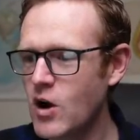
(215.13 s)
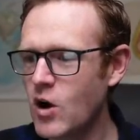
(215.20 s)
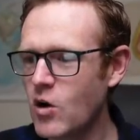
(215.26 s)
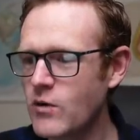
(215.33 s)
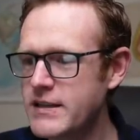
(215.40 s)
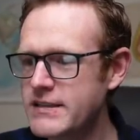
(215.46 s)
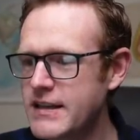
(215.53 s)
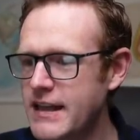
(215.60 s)

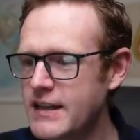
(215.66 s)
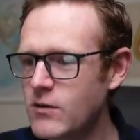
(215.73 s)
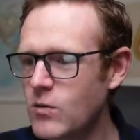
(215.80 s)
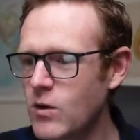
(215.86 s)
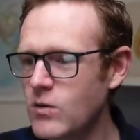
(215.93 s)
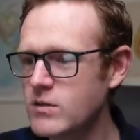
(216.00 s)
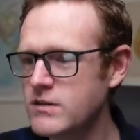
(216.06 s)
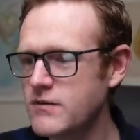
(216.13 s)
or inside the
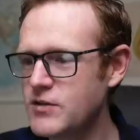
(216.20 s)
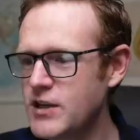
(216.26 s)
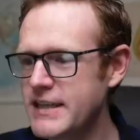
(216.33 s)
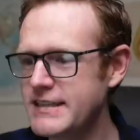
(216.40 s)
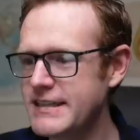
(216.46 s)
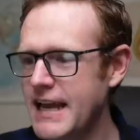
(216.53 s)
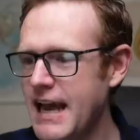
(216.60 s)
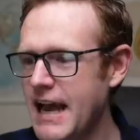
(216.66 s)
walls of
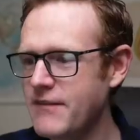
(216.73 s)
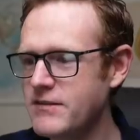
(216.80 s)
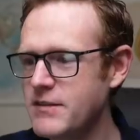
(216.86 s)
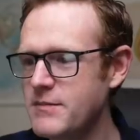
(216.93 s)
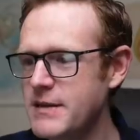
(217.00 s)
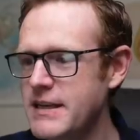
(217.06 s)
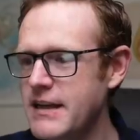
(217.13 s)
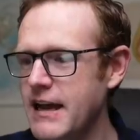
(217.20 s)
Chester after
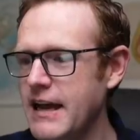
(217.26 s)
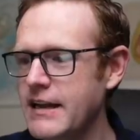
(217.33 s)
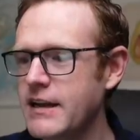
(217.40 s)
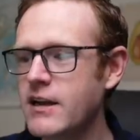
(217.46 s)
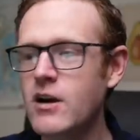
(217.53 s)
midnight,